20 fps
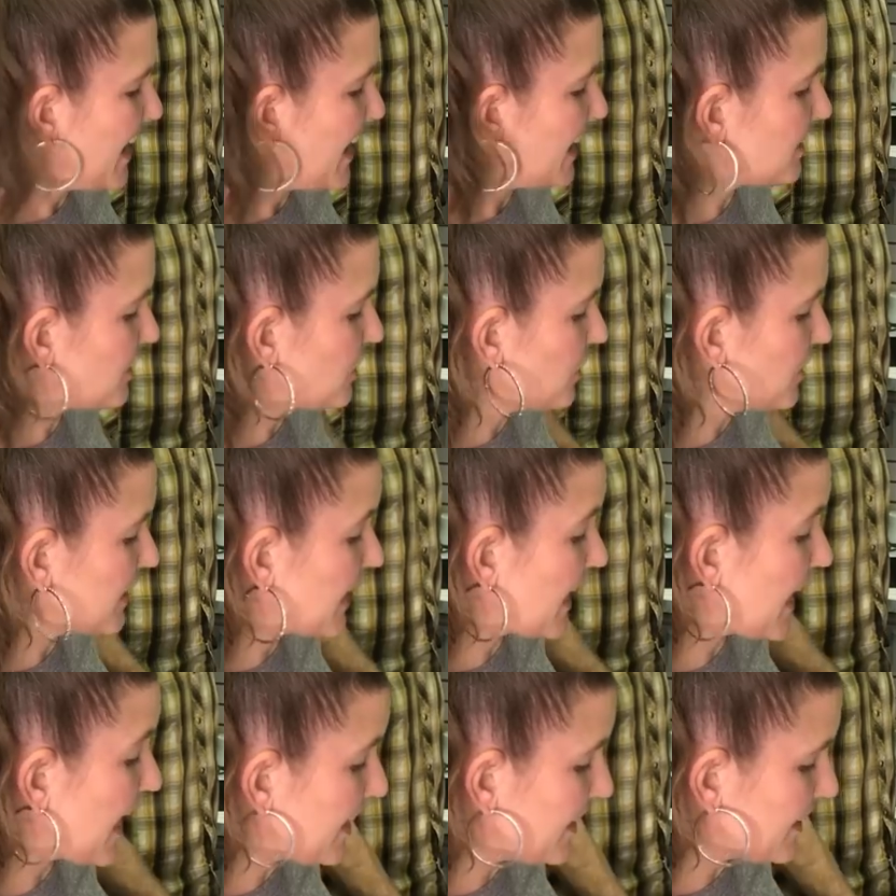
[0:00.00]
and to go to
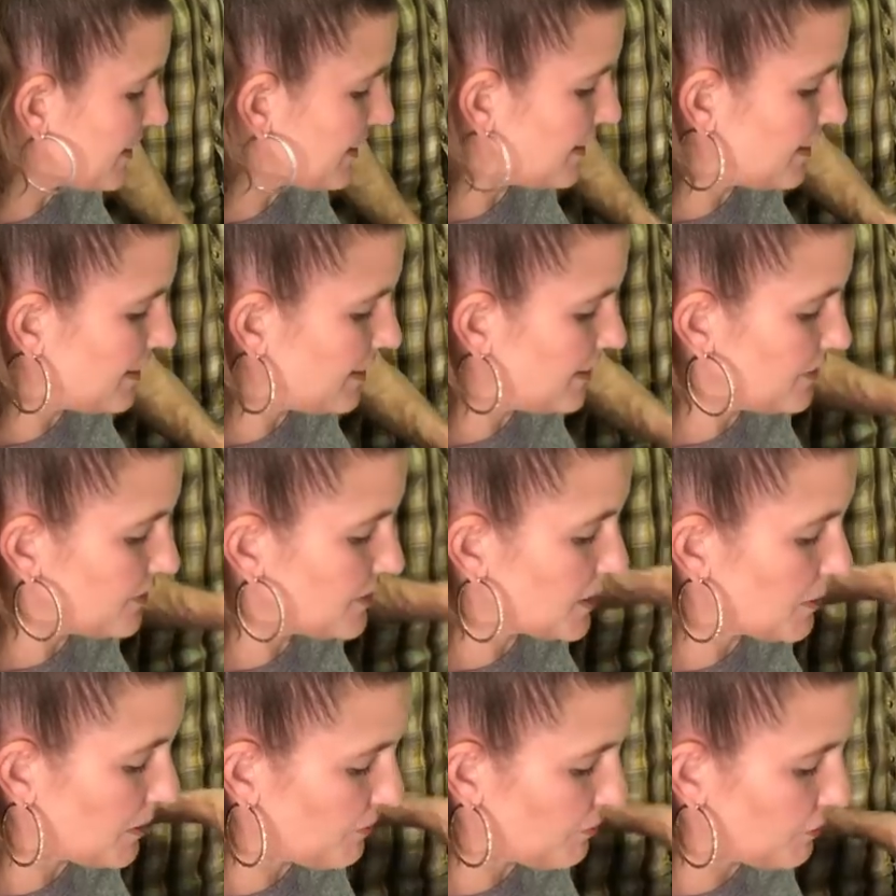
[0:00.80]
Canada,
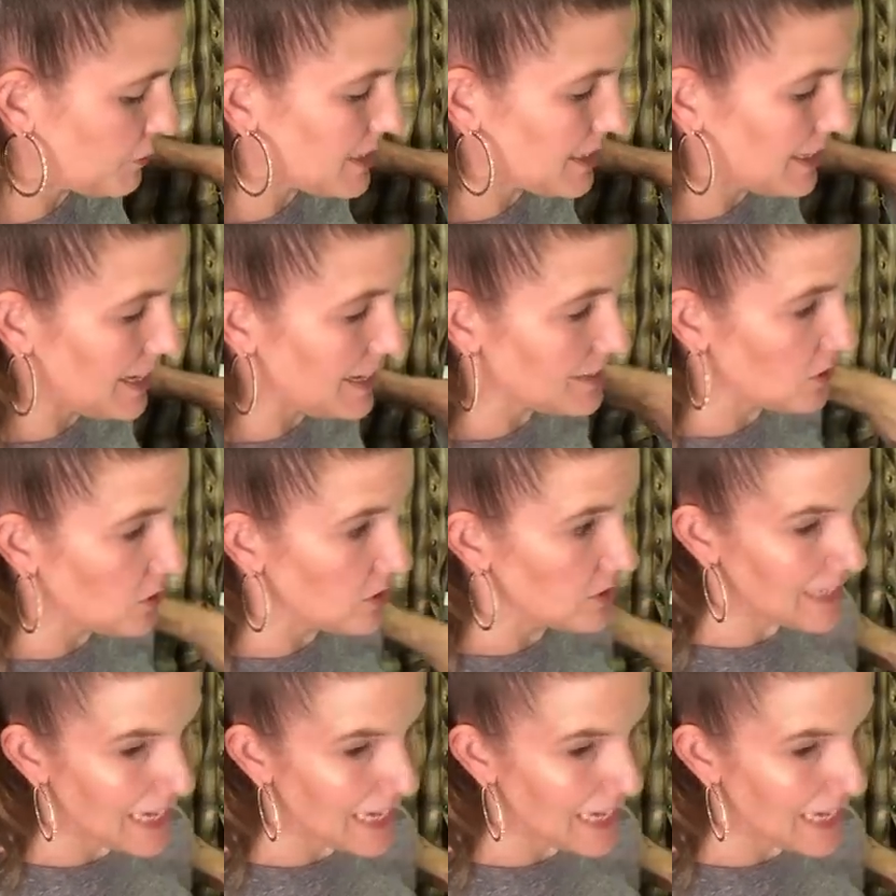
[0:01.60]
something first class costs